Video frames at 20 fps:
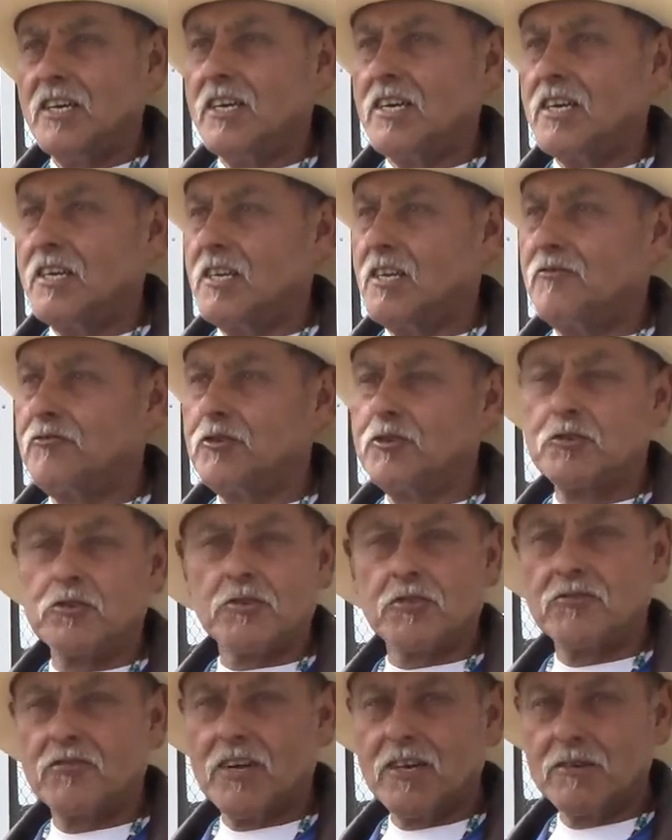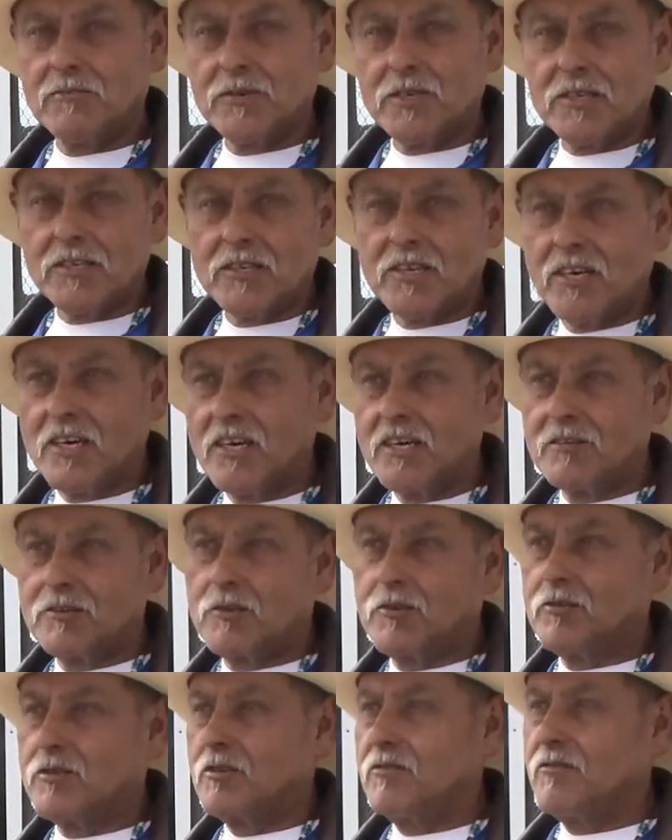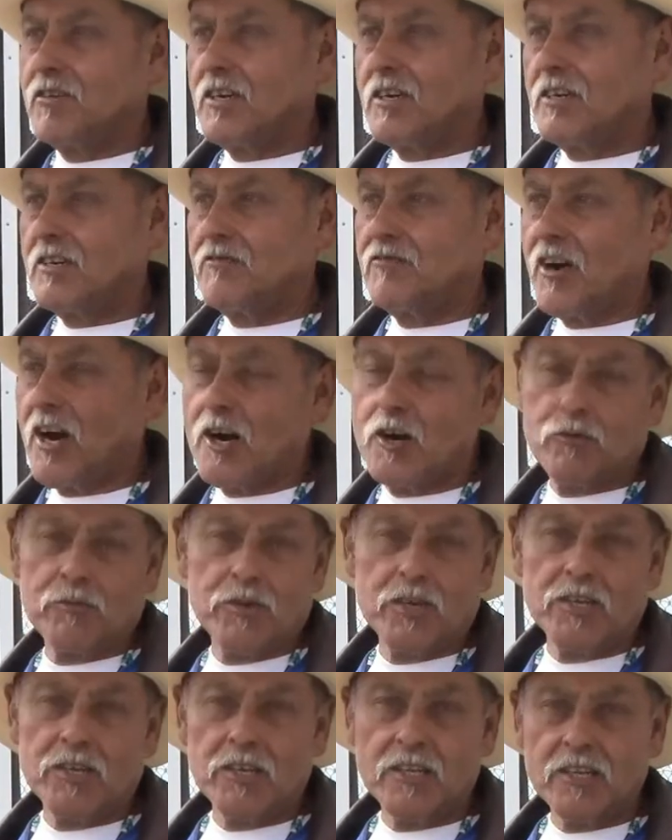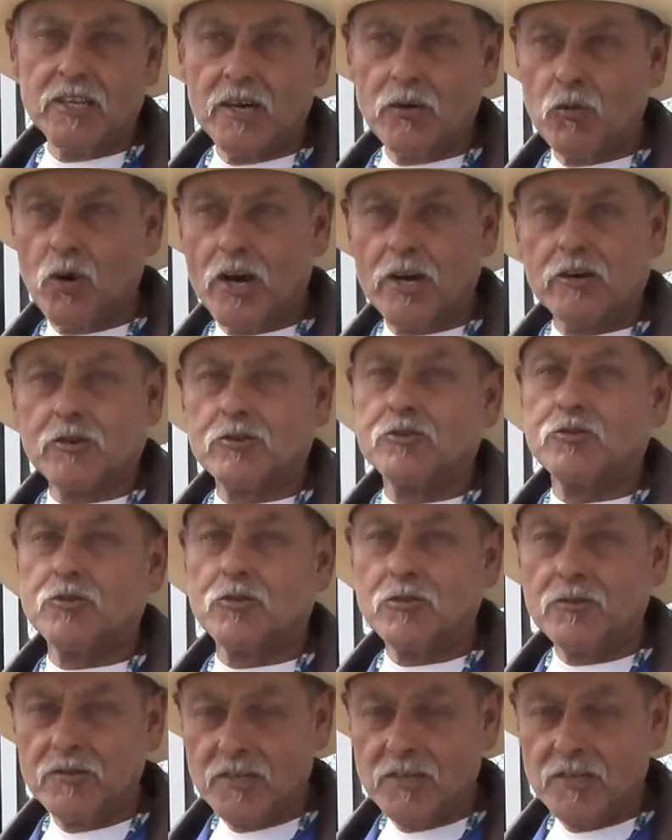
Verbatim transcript: and uh, future development uh, in terms of uh, environment and uh, water control.